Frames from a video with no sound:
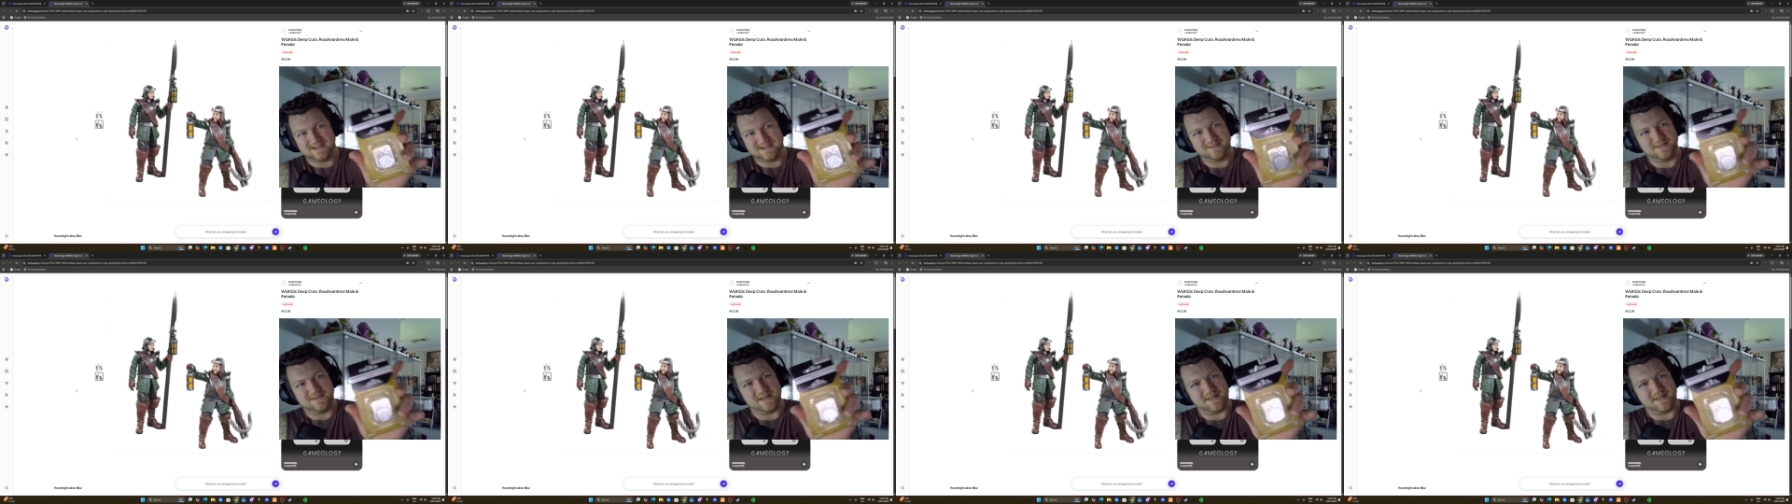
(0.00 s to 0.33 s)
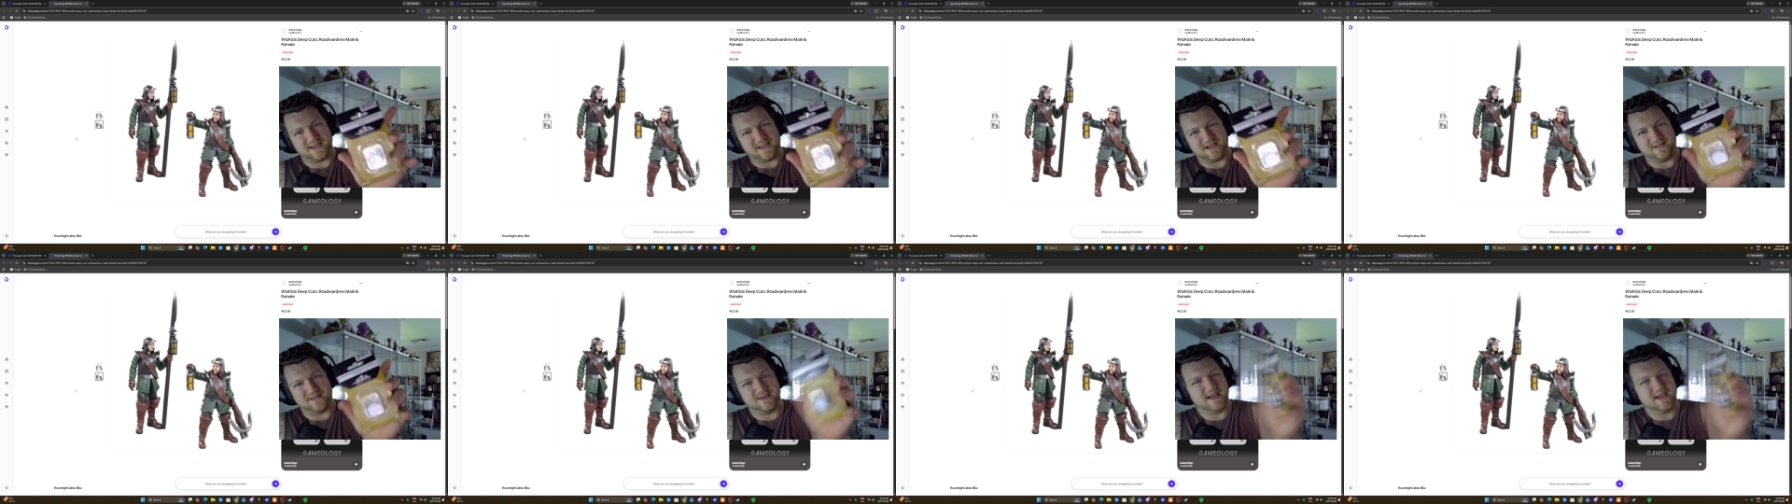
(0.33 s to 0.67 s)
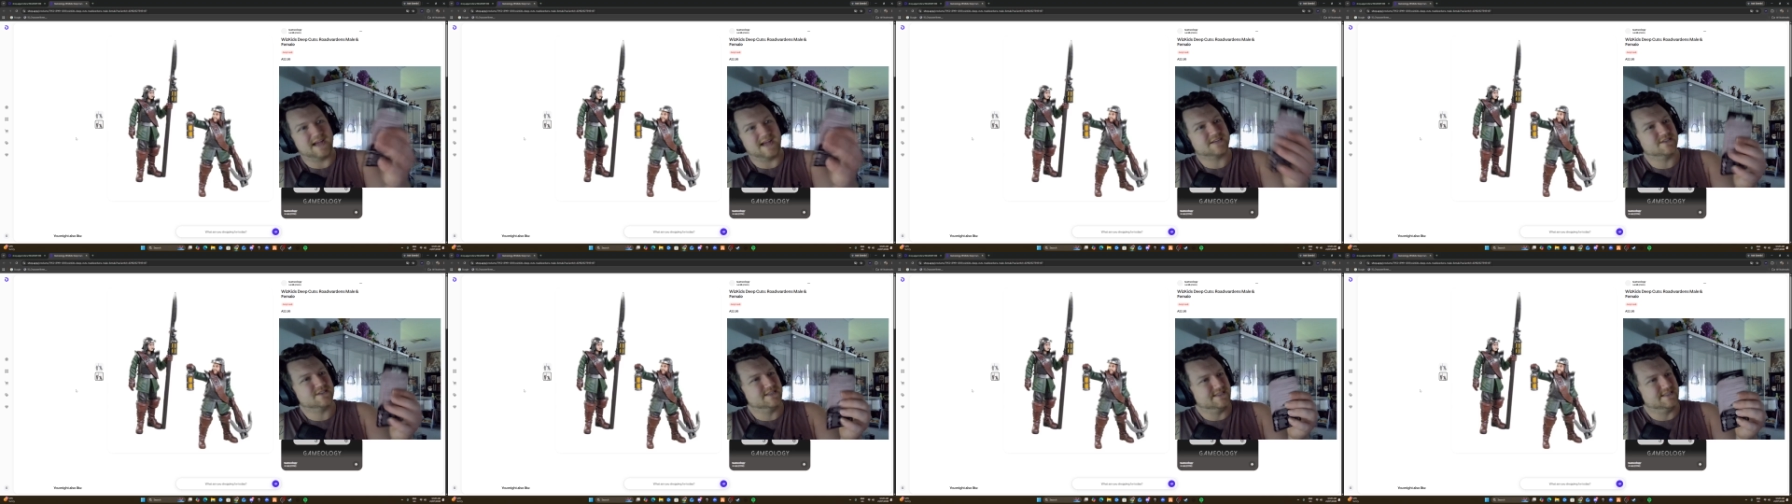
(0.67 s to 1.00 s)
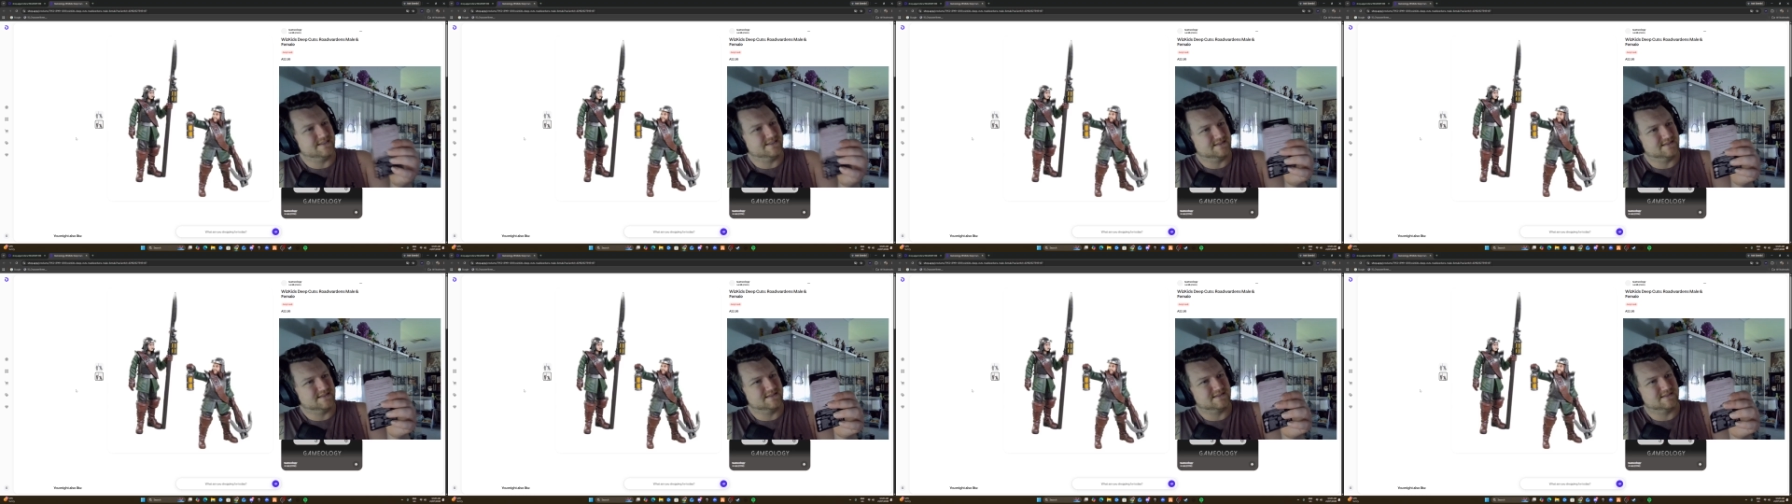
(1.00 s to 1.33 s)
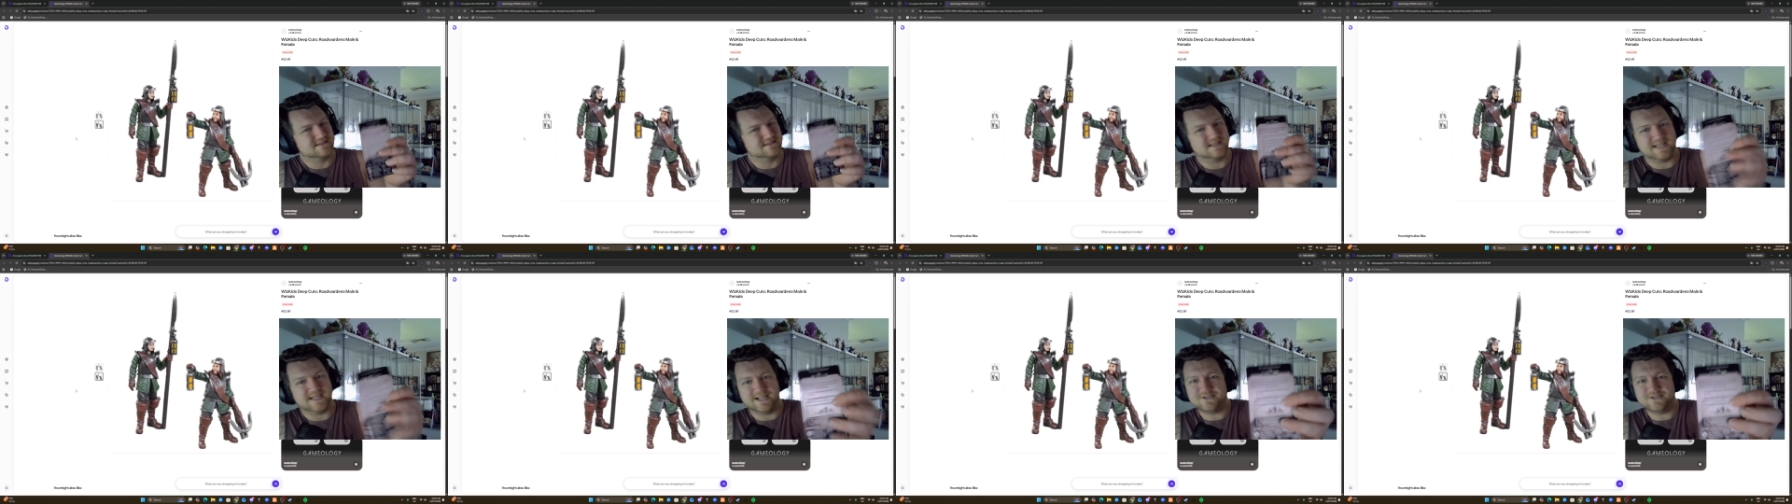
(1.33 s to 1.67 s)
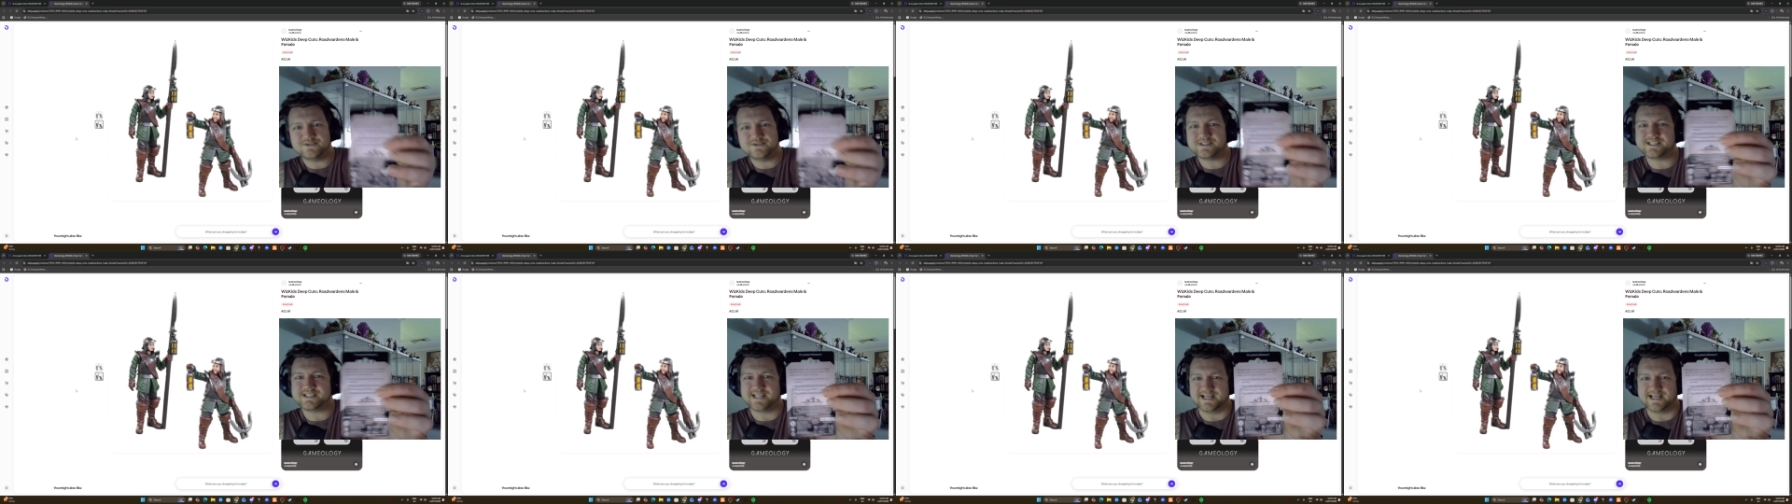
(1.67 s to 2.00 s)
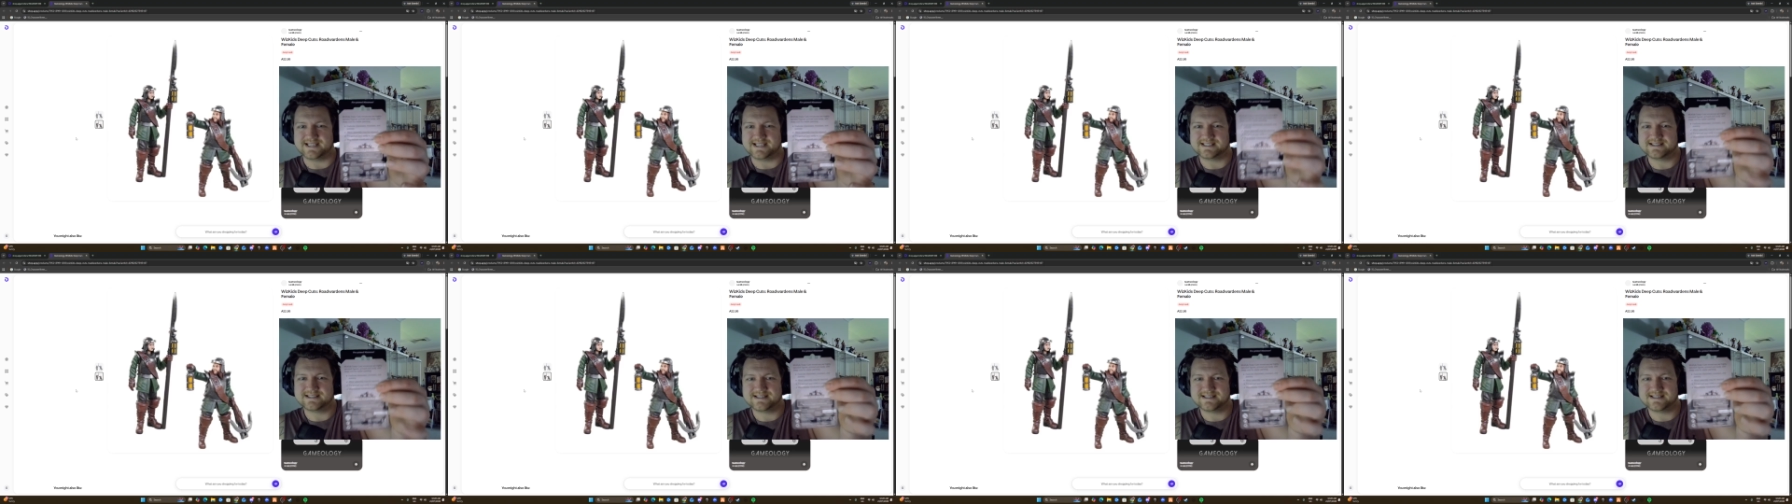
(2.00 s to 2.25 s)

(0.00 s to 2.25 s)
There they are. They're actually interesting.